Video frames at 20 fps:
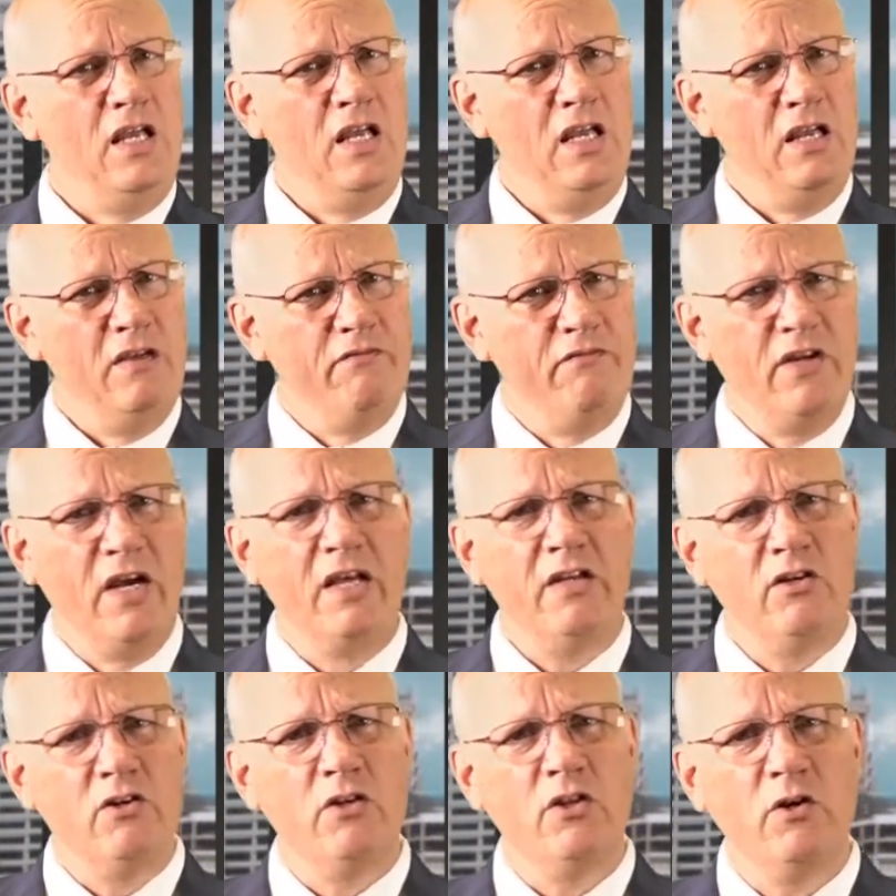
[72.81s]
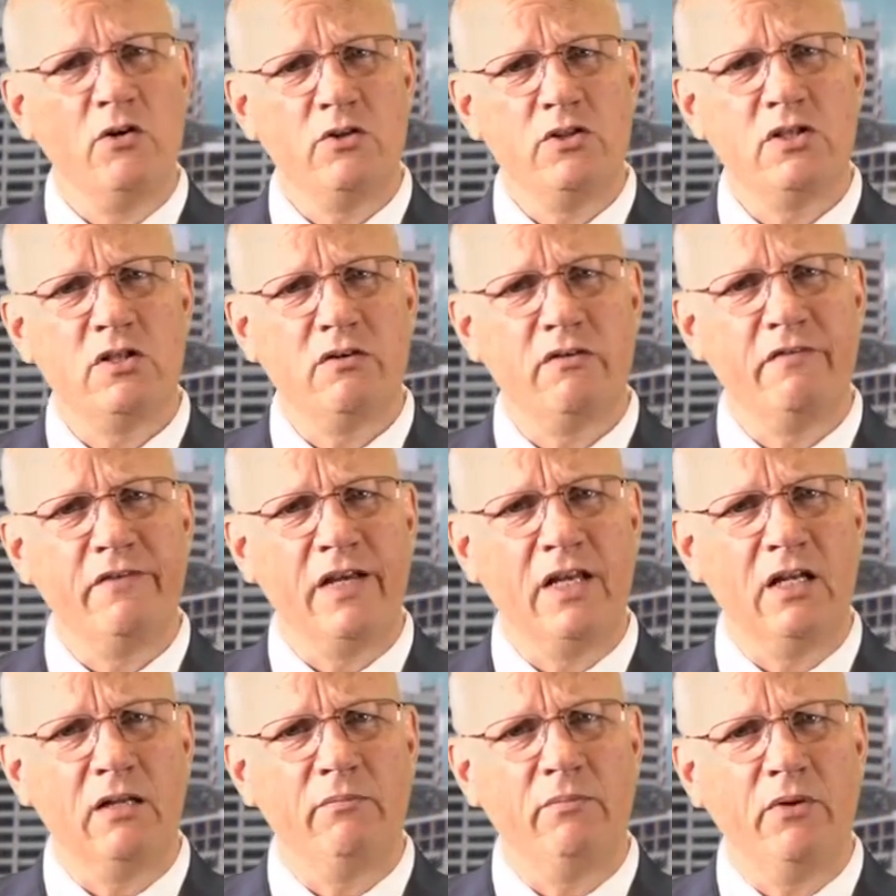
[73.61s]
If neither of those are
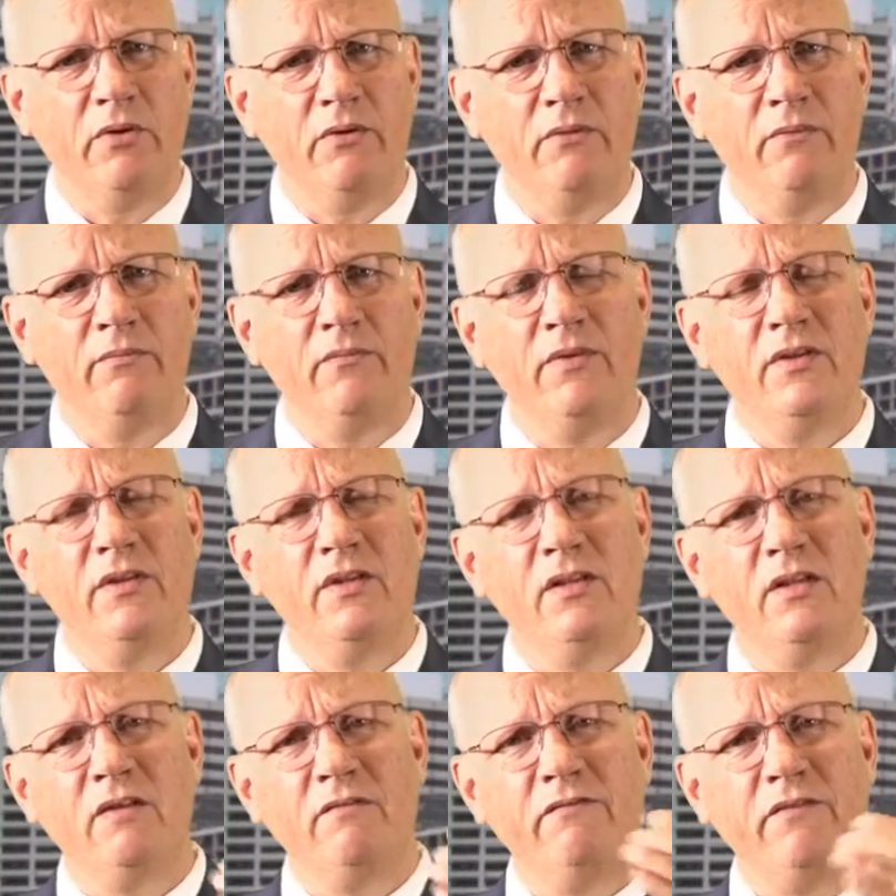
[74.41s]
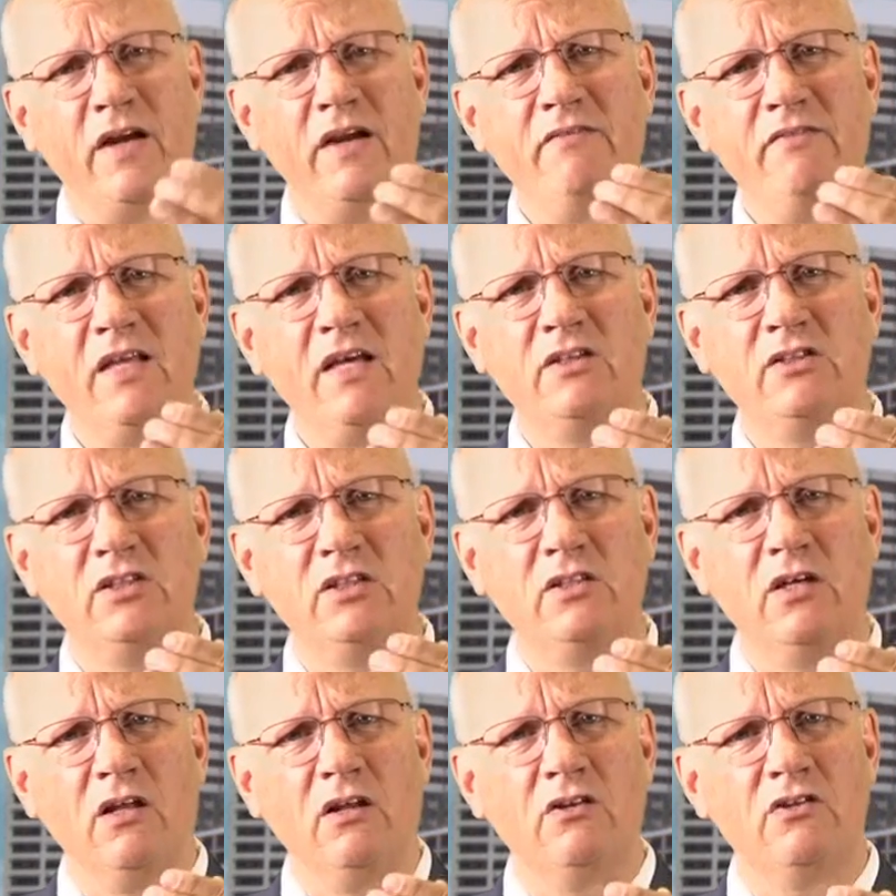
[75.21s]
available, the
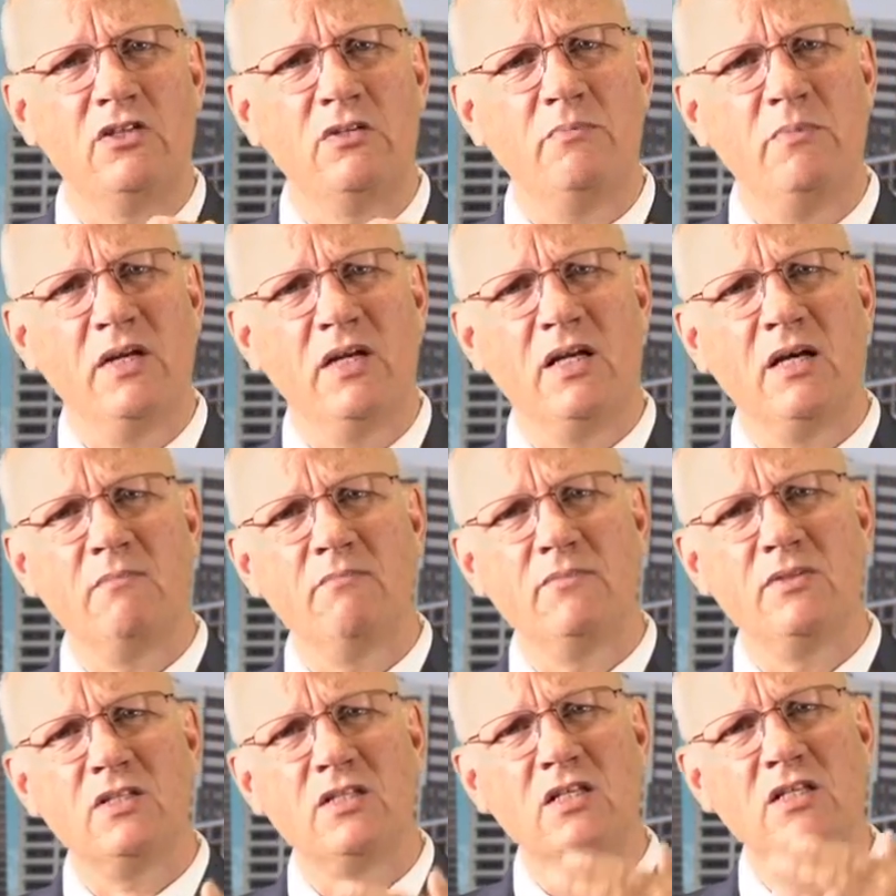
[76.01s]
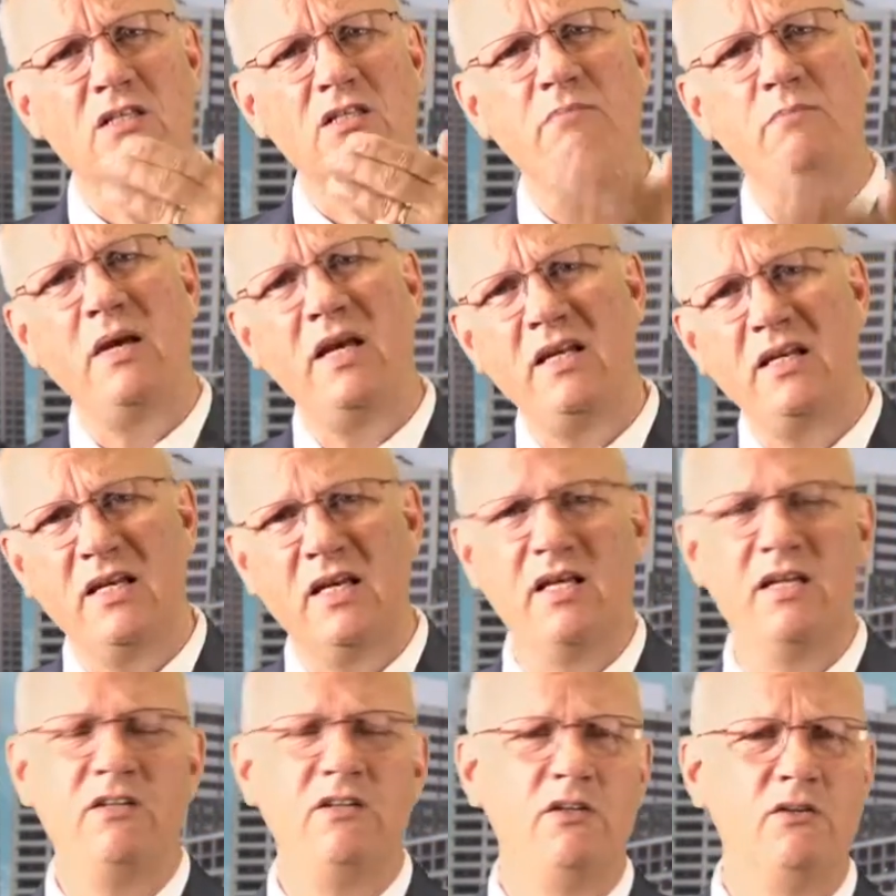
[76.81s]
$5,000 becomes
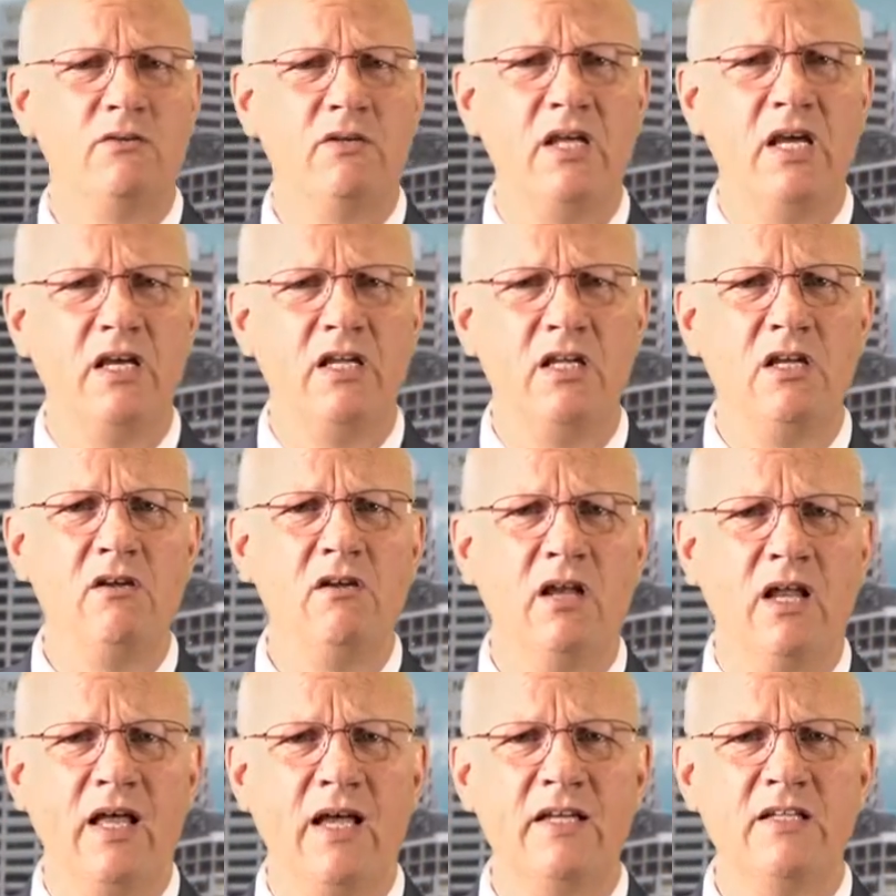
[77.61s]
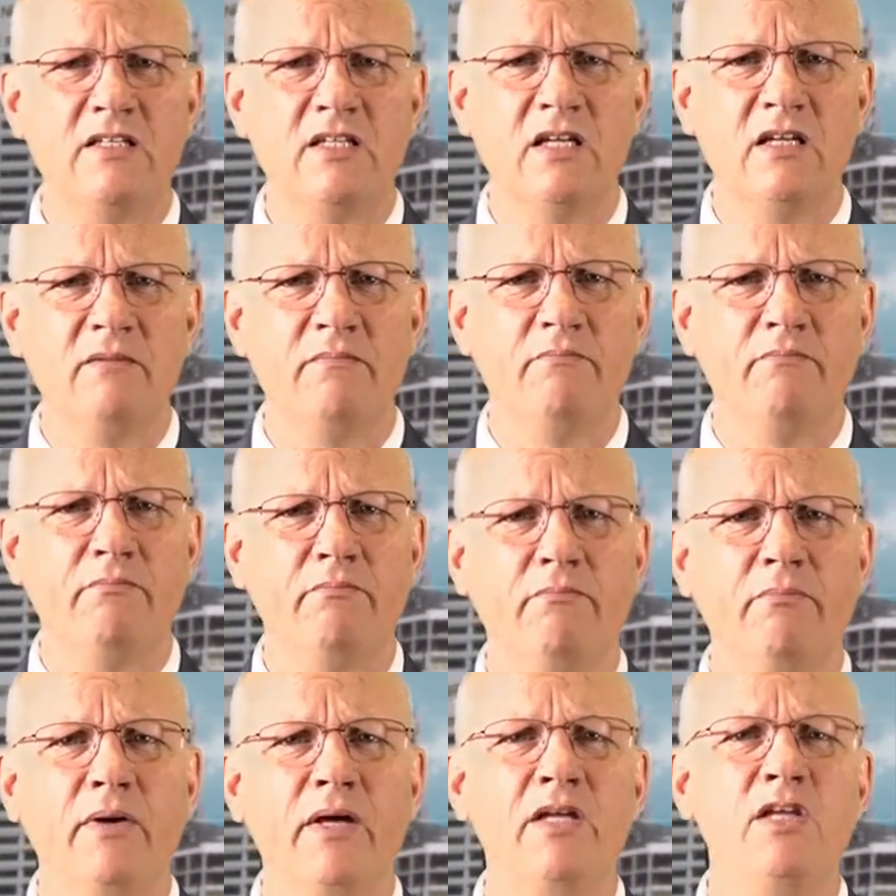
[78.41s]
suspended. You can't utilize it,
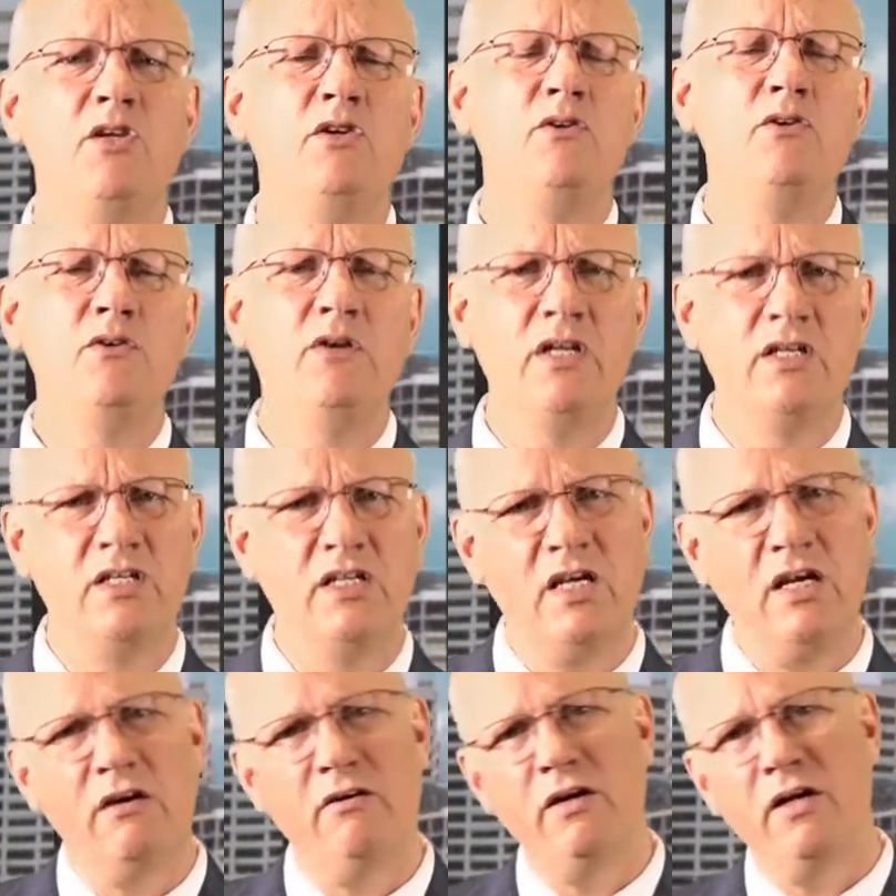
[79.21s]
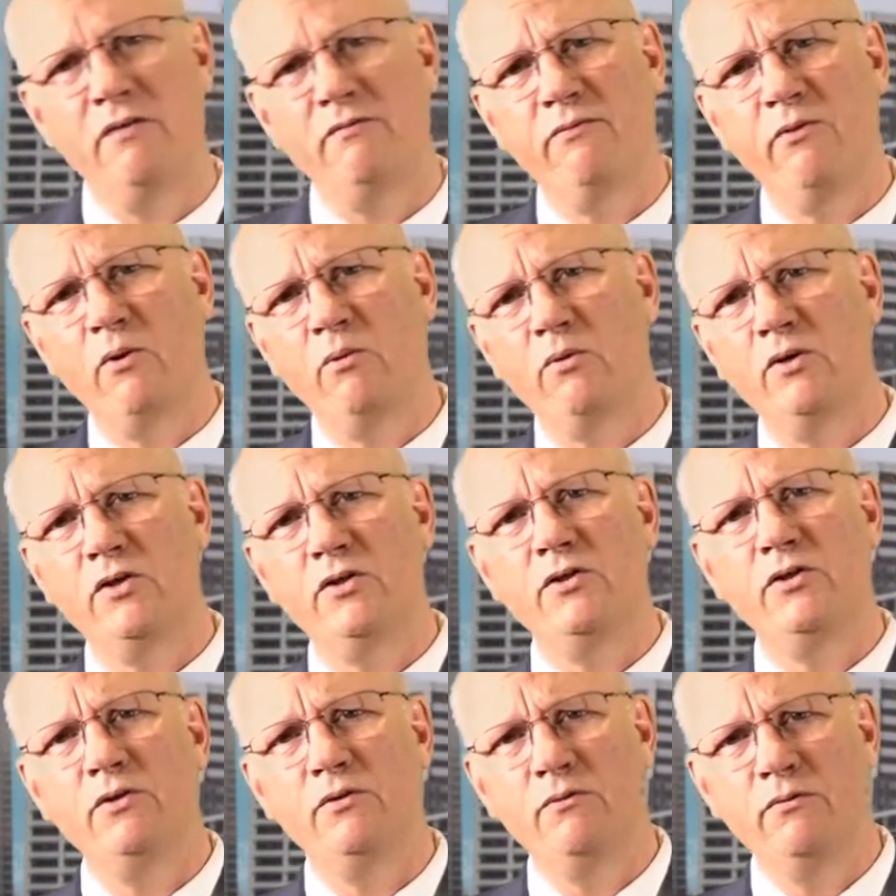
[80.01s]
but you do get to carry it forward
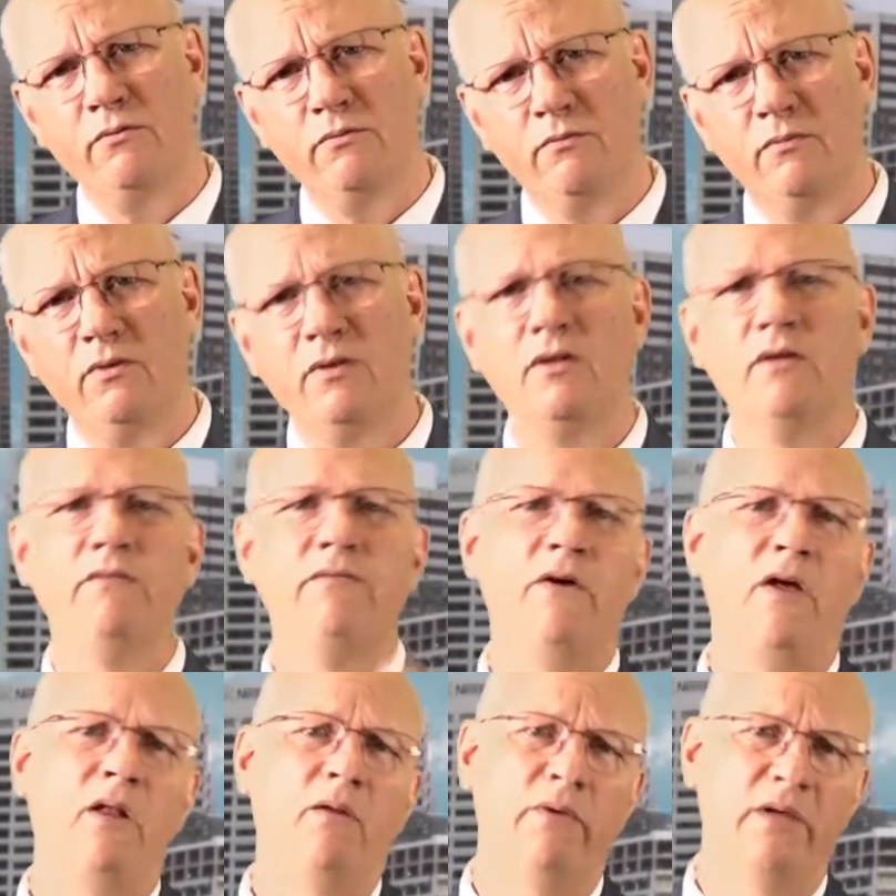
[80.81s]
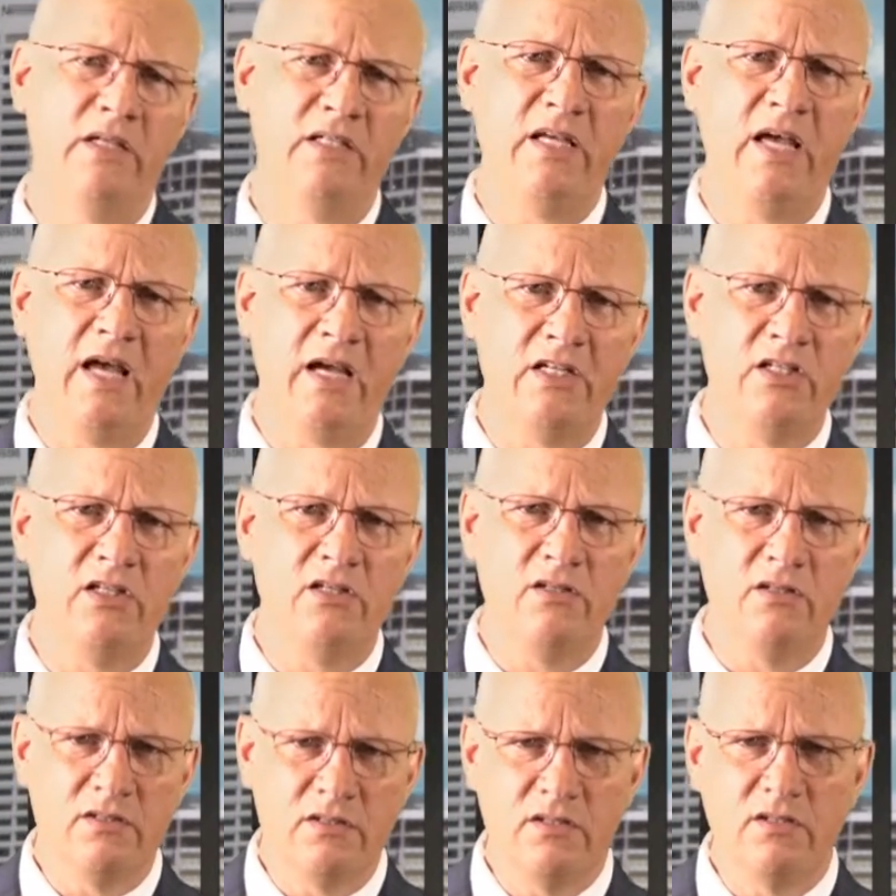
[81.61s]
to the following tax
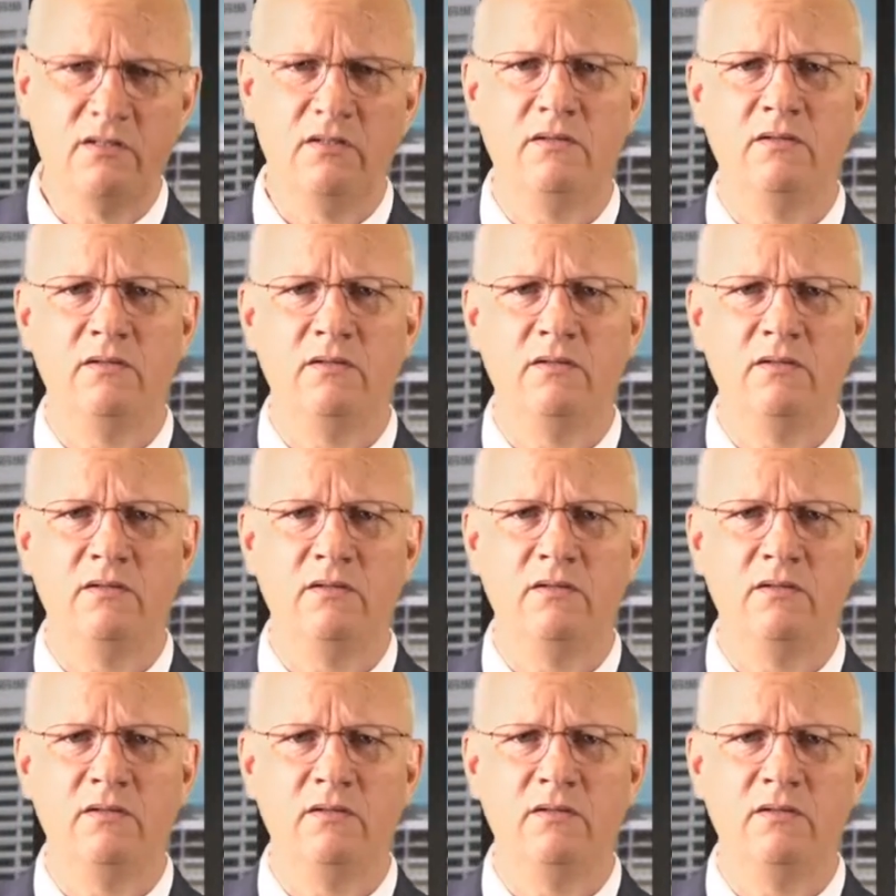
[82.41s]
years.